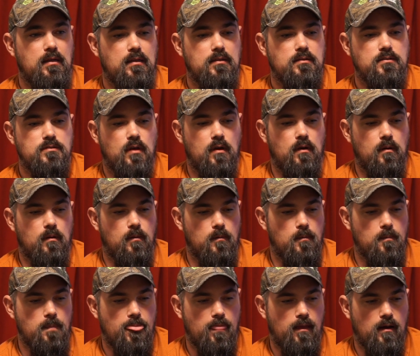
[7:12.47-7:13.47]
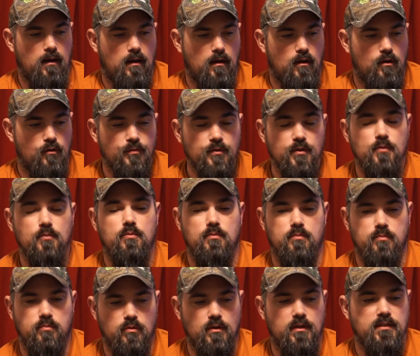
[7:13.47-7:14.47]
So hopefully
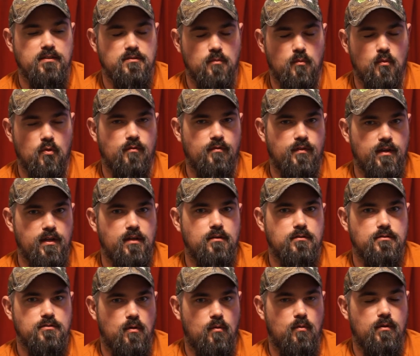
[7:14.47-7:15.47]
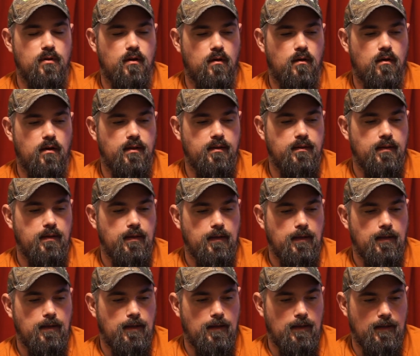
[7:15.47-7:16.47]
we'll get some more videos going on.
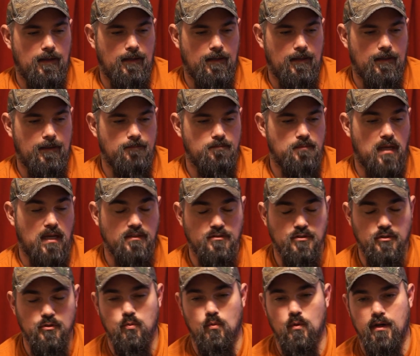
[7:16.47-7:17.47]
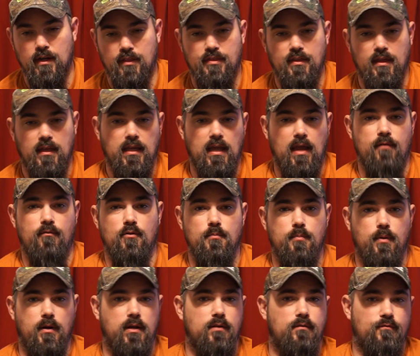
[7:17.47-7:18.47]
I do want to thank
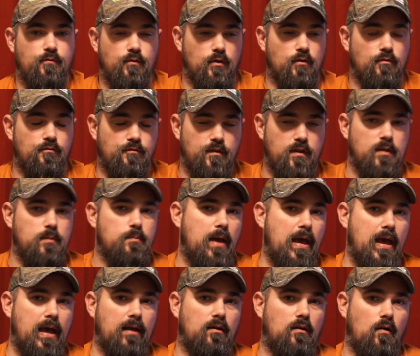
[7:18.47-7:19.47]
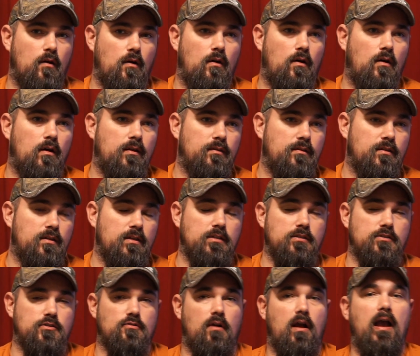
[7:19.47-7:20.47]
everybody for your feedback on the
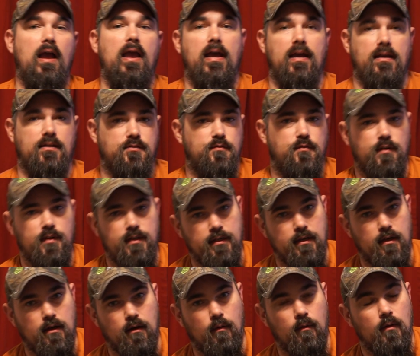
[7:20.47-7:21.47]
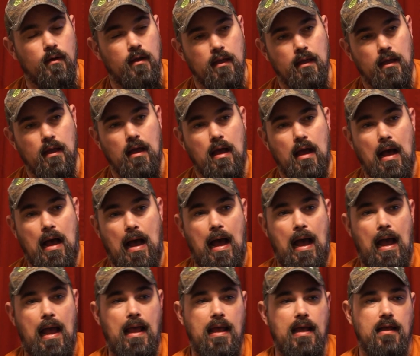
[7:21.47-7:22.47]
Triax video.
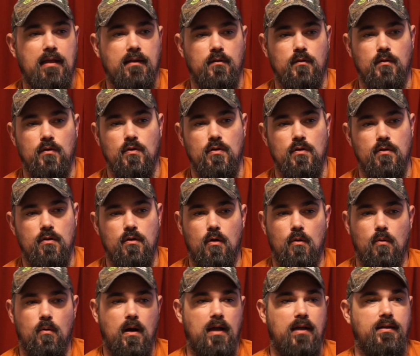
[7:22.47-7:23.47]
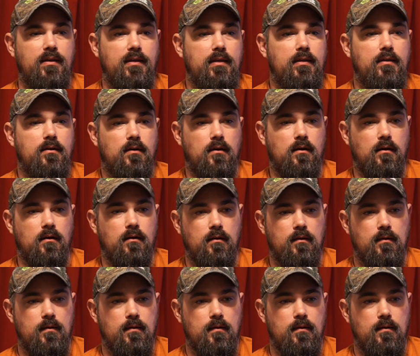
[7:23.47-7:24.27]
I had no idea.